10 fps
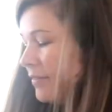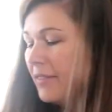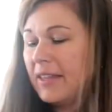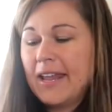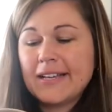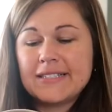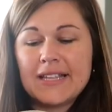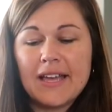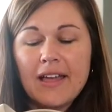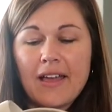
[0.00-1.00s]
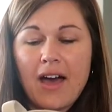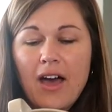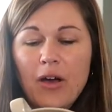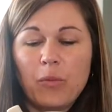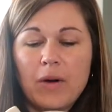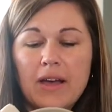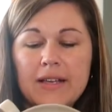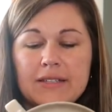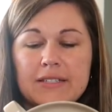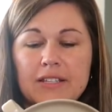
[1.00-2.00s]
The next thing I got
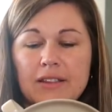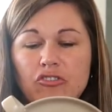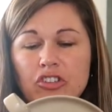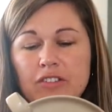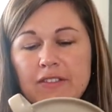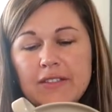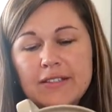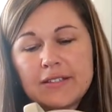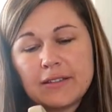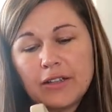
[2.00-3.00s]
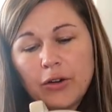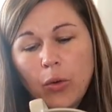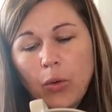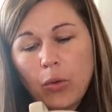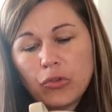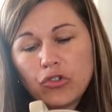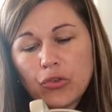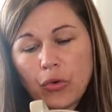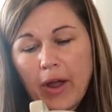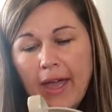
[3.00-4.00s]
was just this little
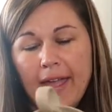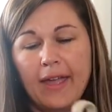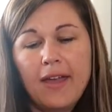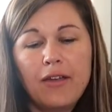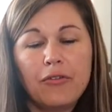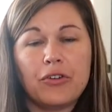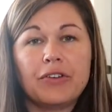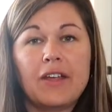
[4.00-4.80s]
tray for